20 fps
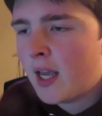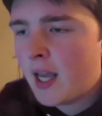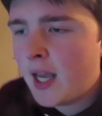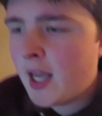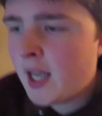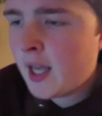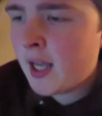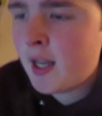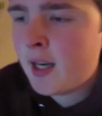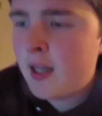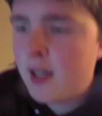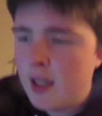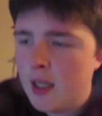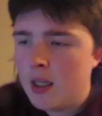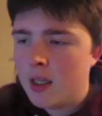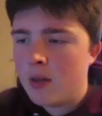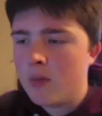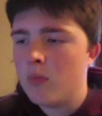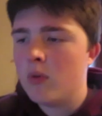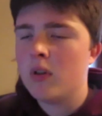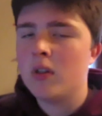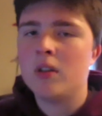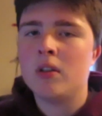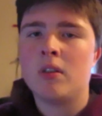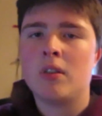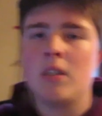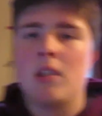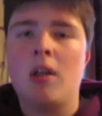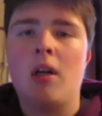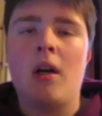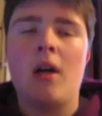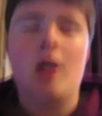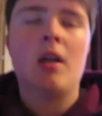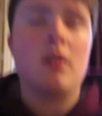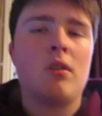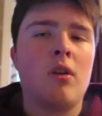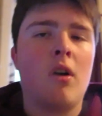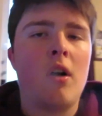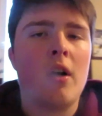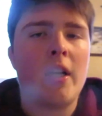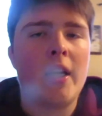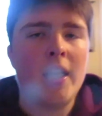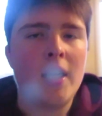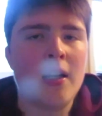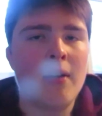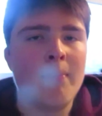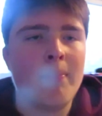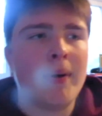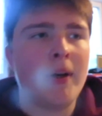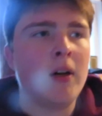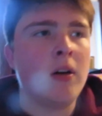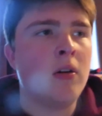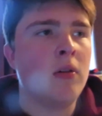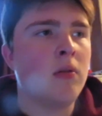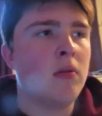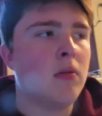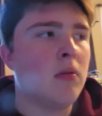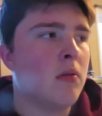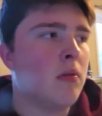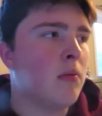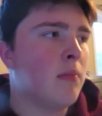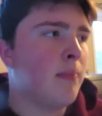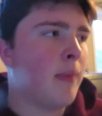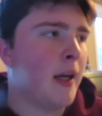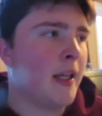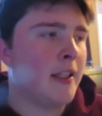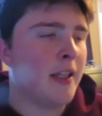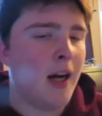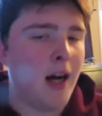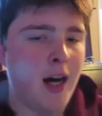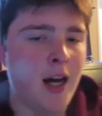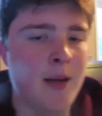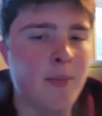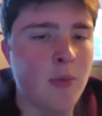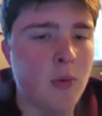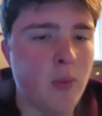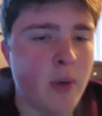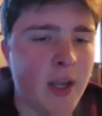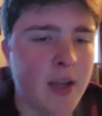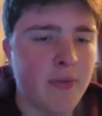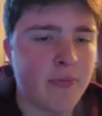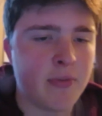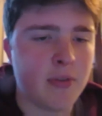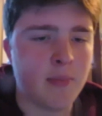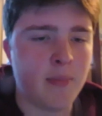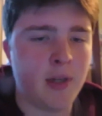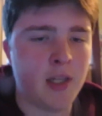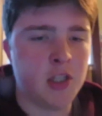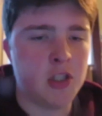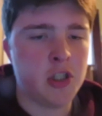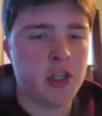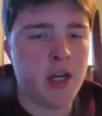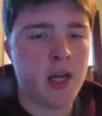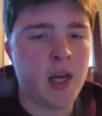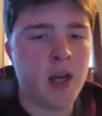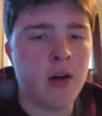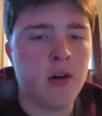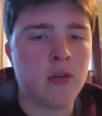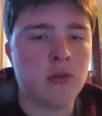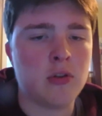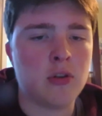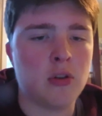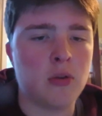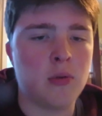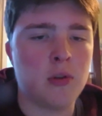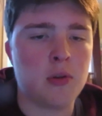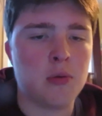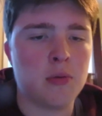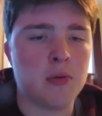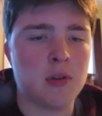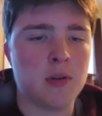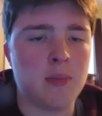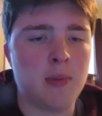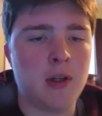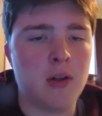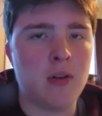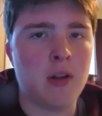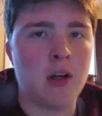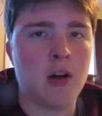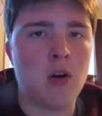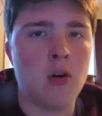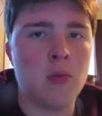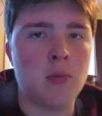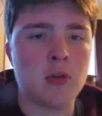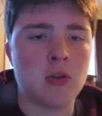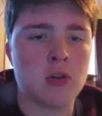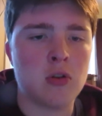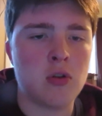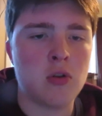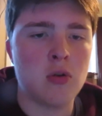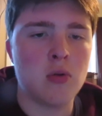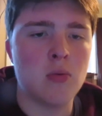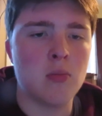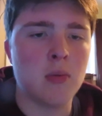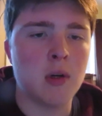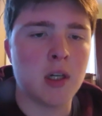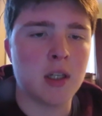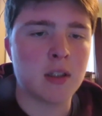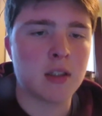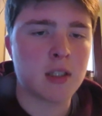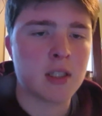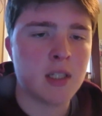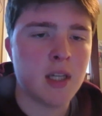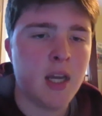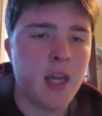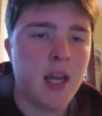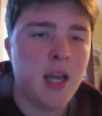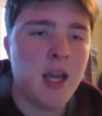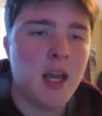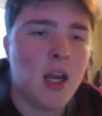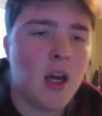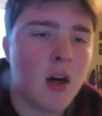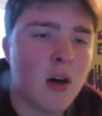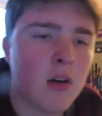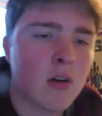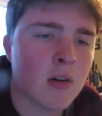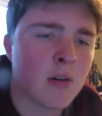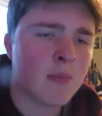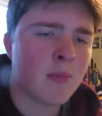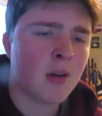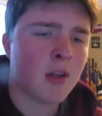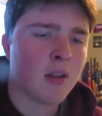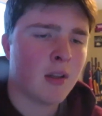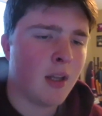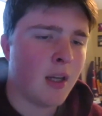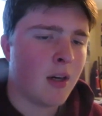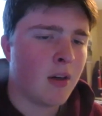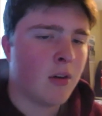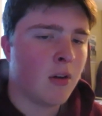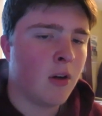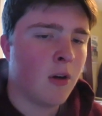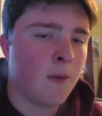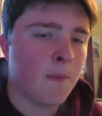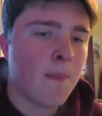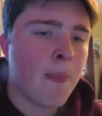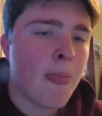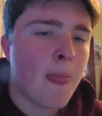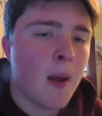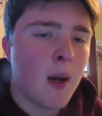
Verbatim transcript: And it was talking about my time away from my channel, so which was about like almost two months or a month, I don't know.